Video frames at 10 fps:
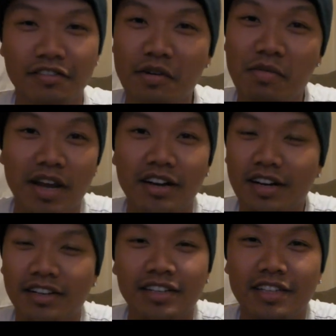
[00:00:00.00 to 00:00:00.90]
from there,
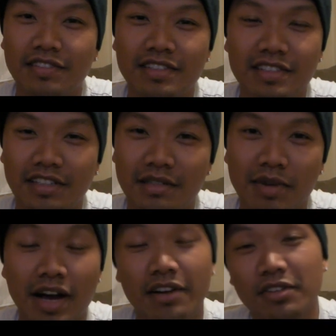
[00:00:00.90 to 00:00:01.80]
I couldn't even see them.
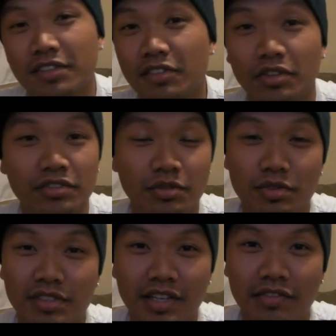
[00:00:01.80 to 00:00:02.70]
I don't even know if she
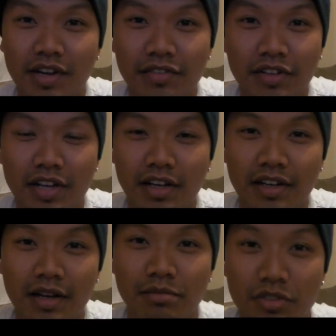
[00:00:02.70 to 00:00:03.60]
was safe after that.
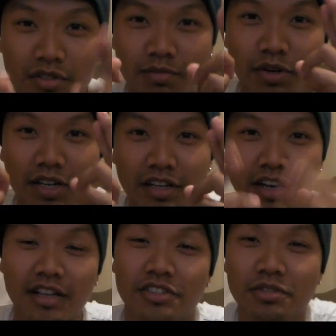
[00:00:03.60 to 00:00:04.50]
I'm just praying to
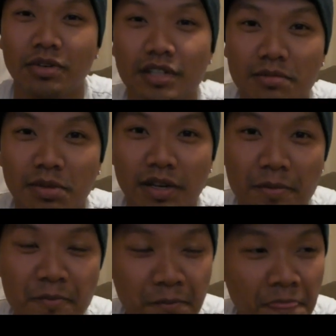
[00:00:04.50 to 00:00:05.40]
God she was, but
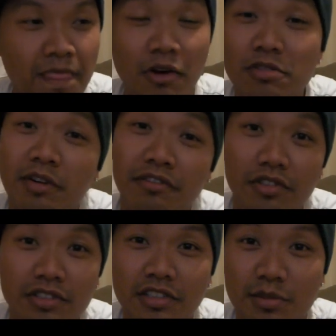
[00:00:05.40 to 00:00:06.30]
that was my
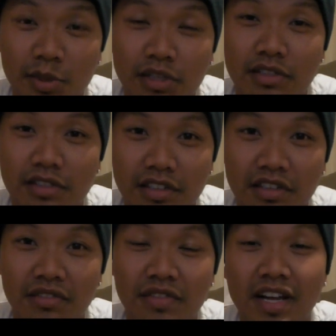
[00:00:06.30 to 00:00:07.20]
first experience
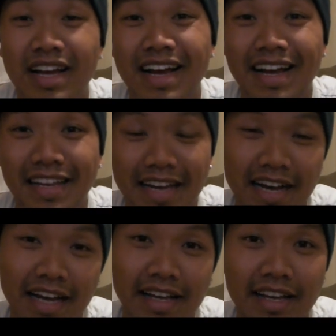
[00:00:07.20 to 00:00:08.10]
of a
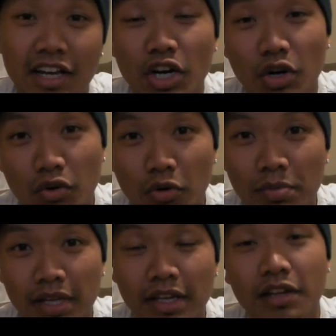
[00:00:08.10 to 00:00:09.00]
guy
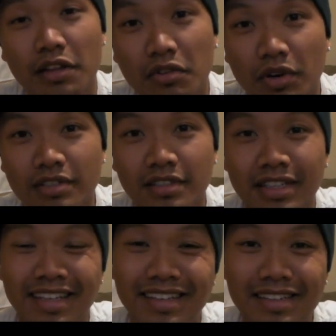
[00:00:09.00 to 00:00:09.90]
groping,
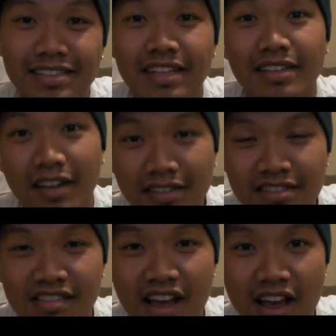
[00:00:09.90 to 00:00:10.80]
thrusting his
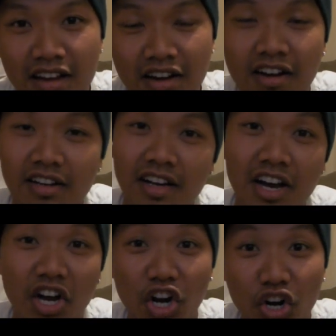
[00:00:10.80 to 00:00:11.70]
nutsack on
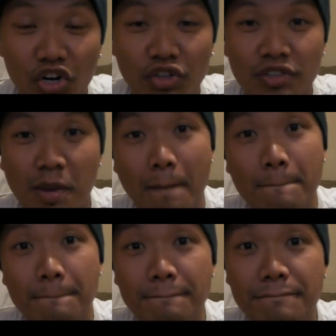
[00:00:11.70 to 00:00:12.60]
a girl's
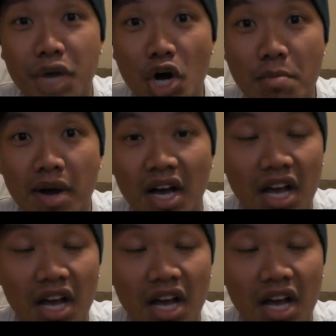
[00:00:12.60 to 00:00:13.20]
bum.